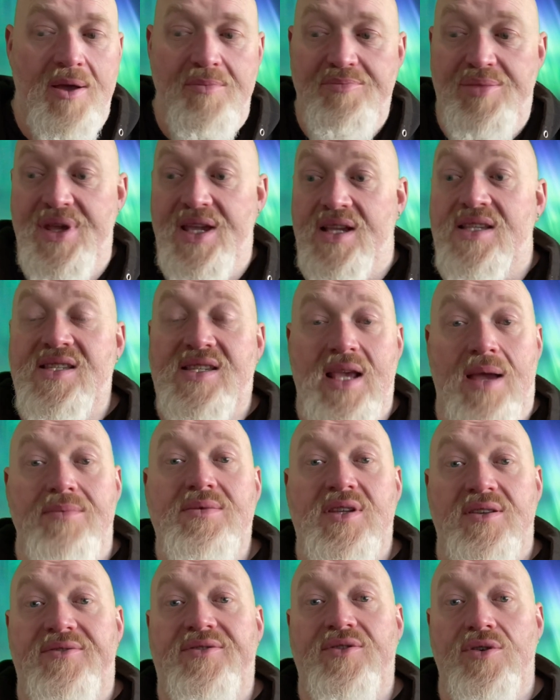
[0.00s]
be
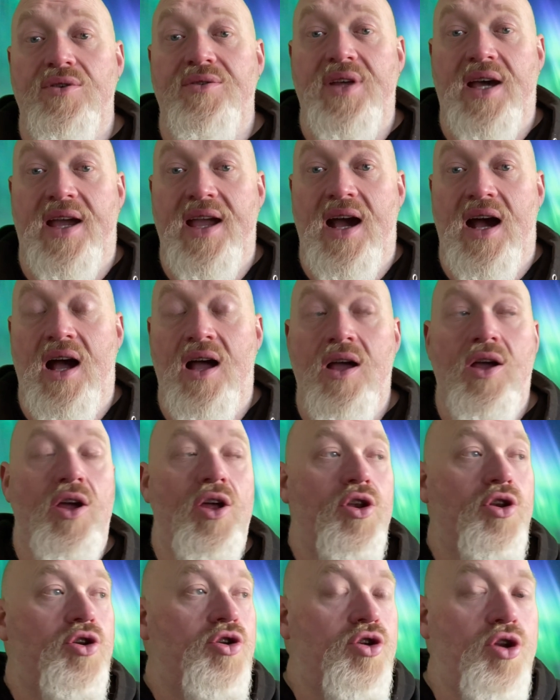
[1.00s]
accepted for who they are,
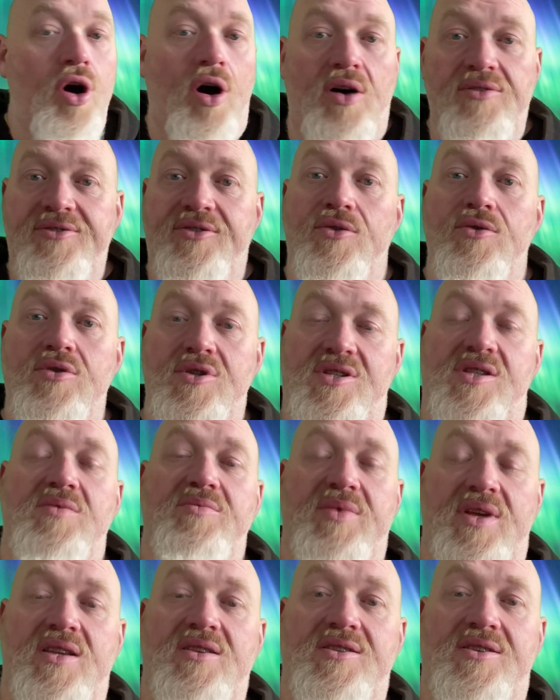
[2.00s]
not force
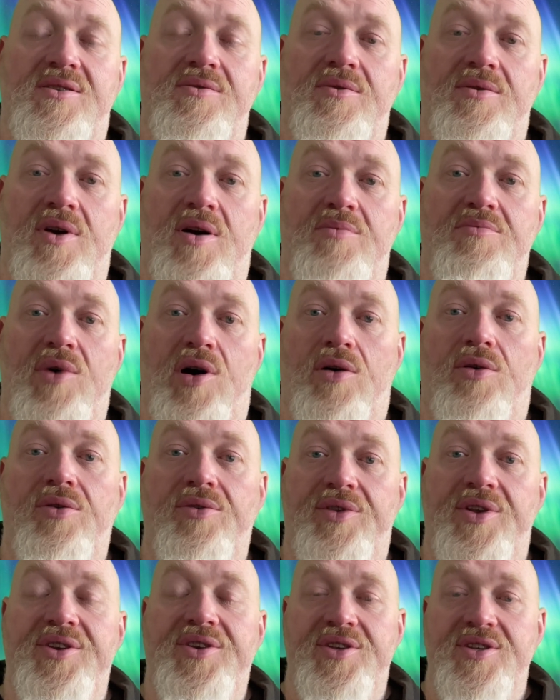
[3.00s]
them into a
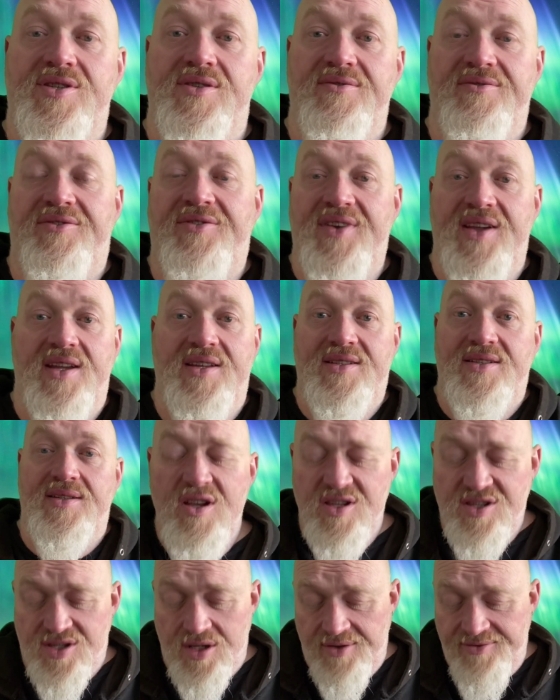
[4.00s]
mold that doesn't fit.
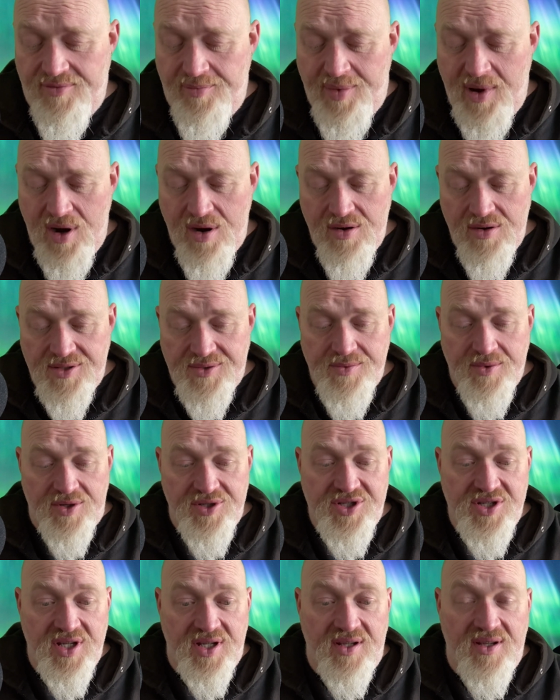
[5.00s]
So, for parents
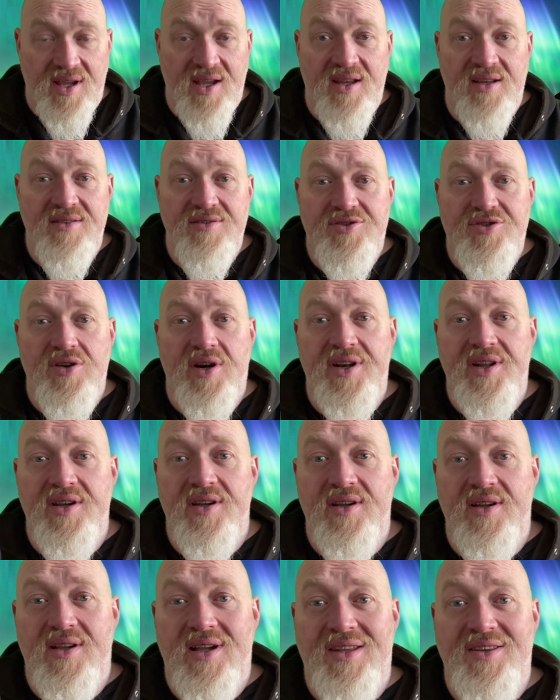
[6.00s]
watching and trying
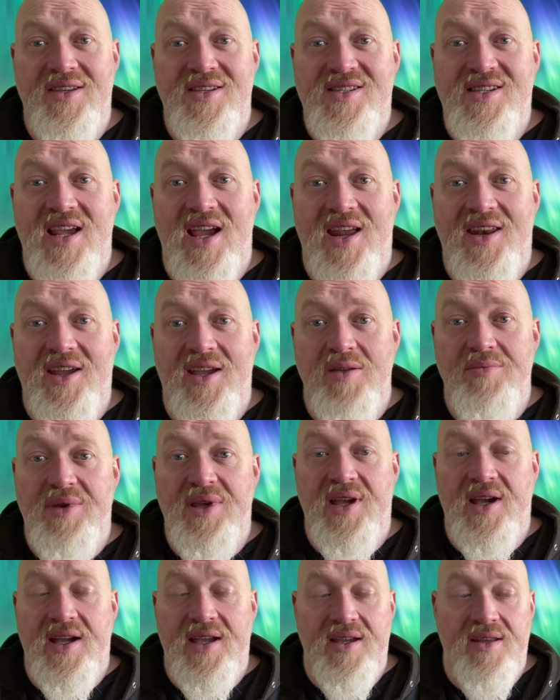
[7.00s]
to understand
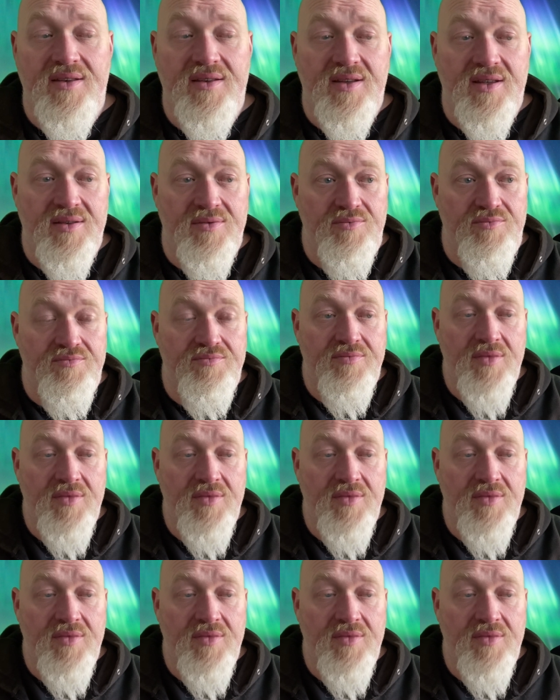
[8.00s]
ABA and, and